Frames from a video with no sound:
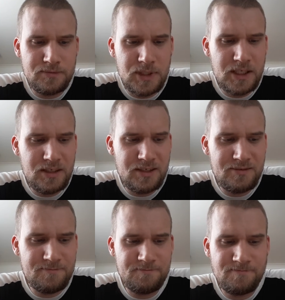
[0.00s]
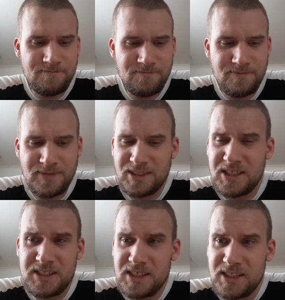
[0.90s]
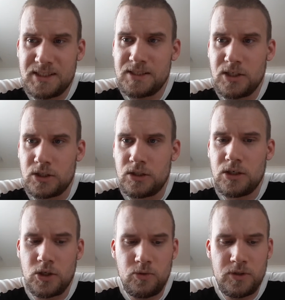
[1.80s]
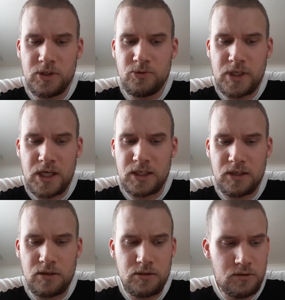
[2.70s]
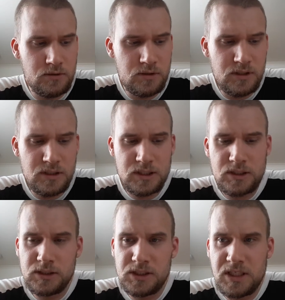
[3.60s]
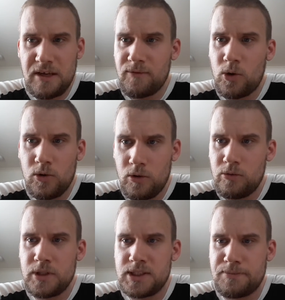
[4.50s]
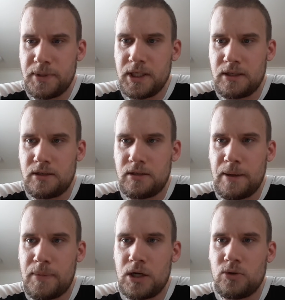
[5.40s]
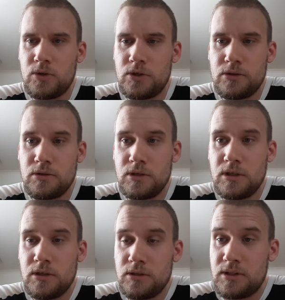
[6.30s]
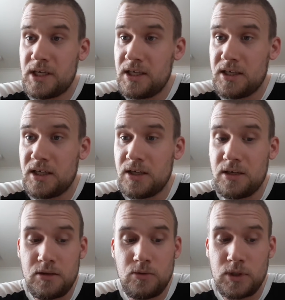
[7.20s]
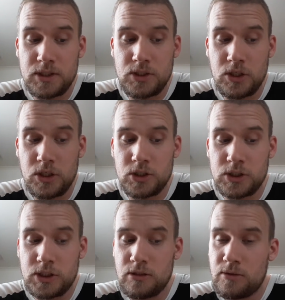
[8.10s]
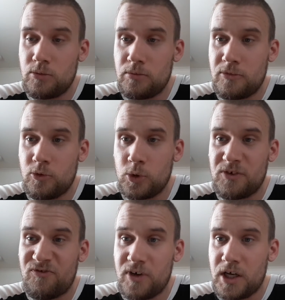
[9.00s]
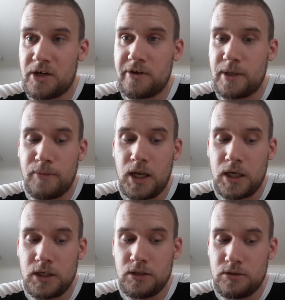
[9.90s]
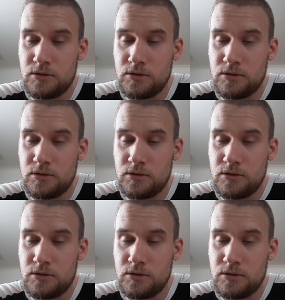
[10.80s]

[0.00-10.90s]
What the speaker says: And this is not a whole new Dany. She have always been about taking what's hers with fire and blood.